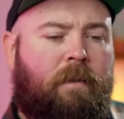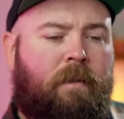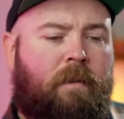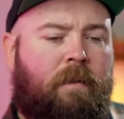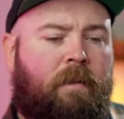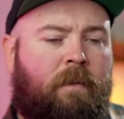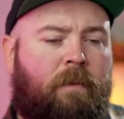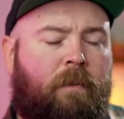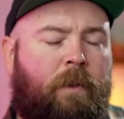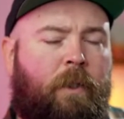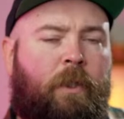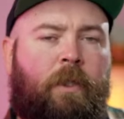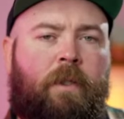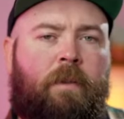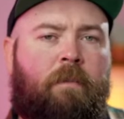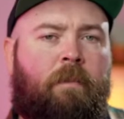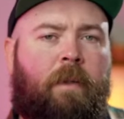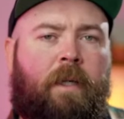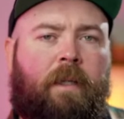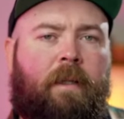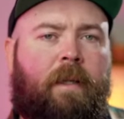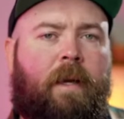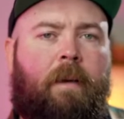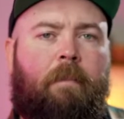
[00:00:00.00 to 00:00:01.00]
We shouldn't
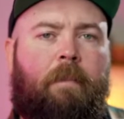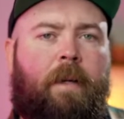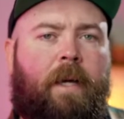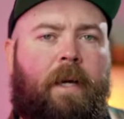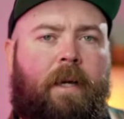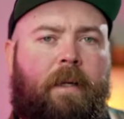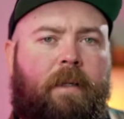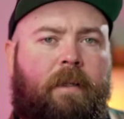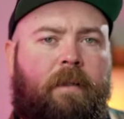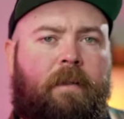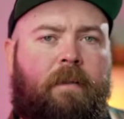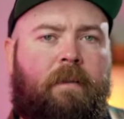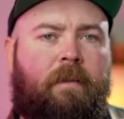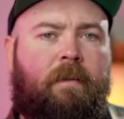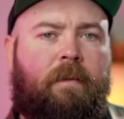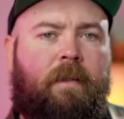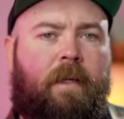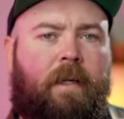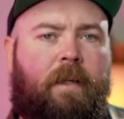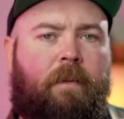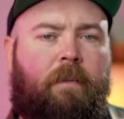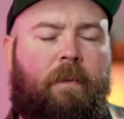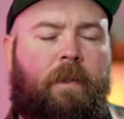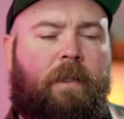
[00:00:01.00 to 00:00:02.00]
bring that back.
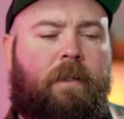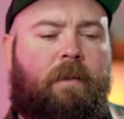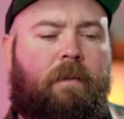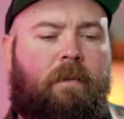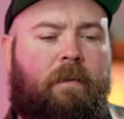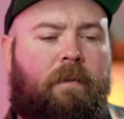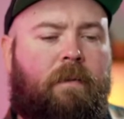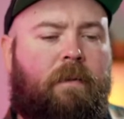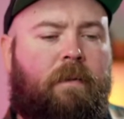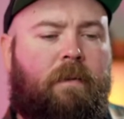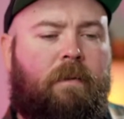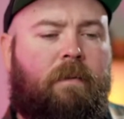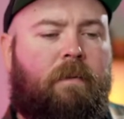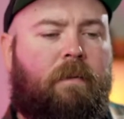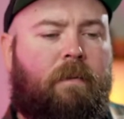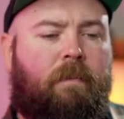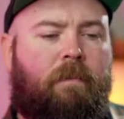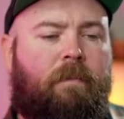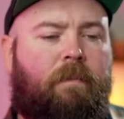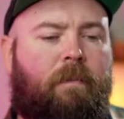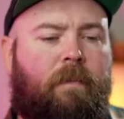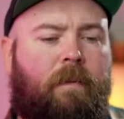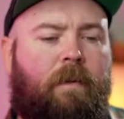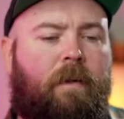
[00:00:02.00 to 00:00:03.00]
Like,
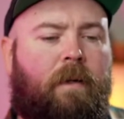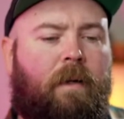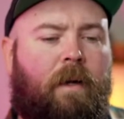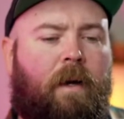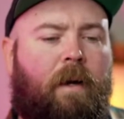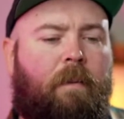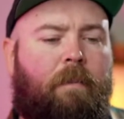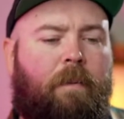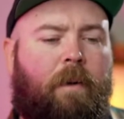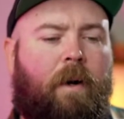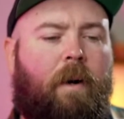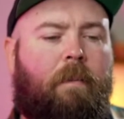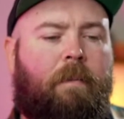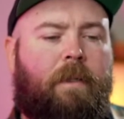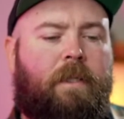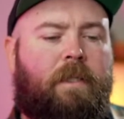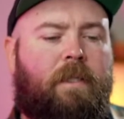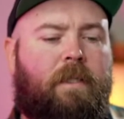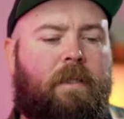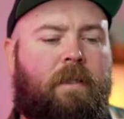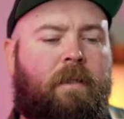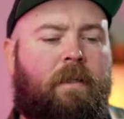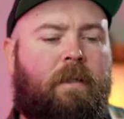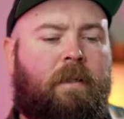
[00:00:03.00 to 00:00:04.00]
I
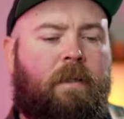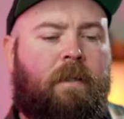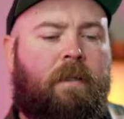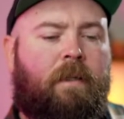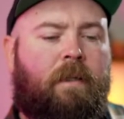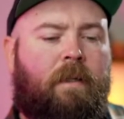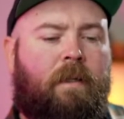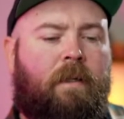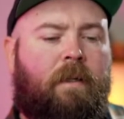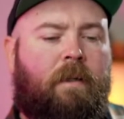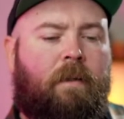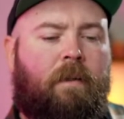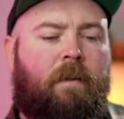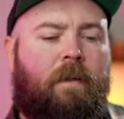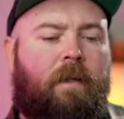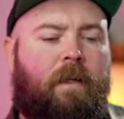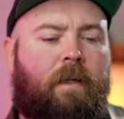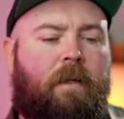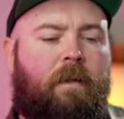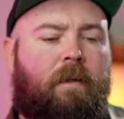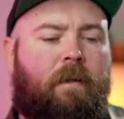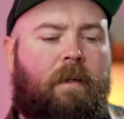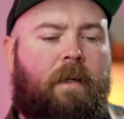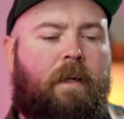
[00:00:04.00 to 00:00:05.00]
promise
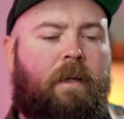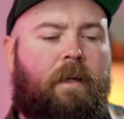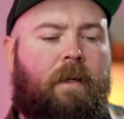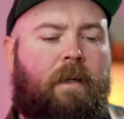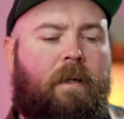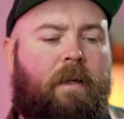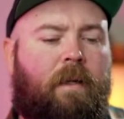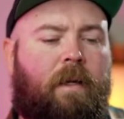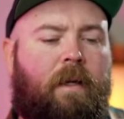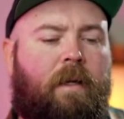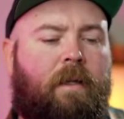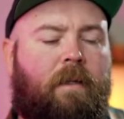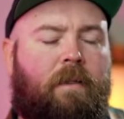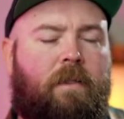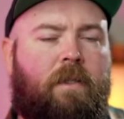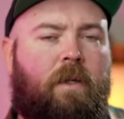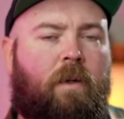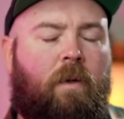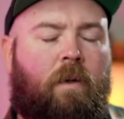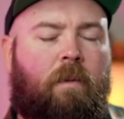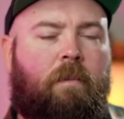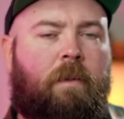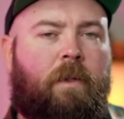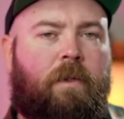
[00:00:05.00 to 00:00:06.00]
it's
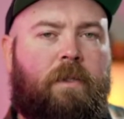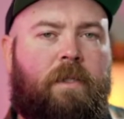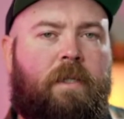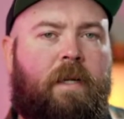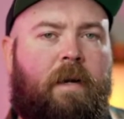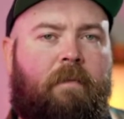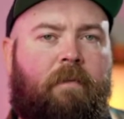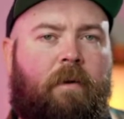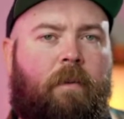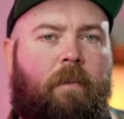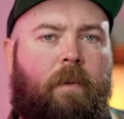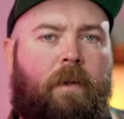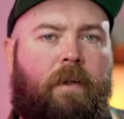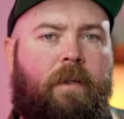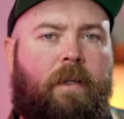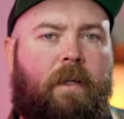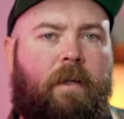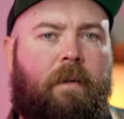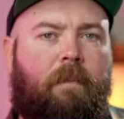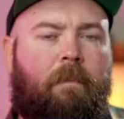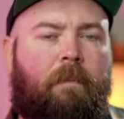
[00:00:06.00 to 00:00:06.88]
almost never worth it.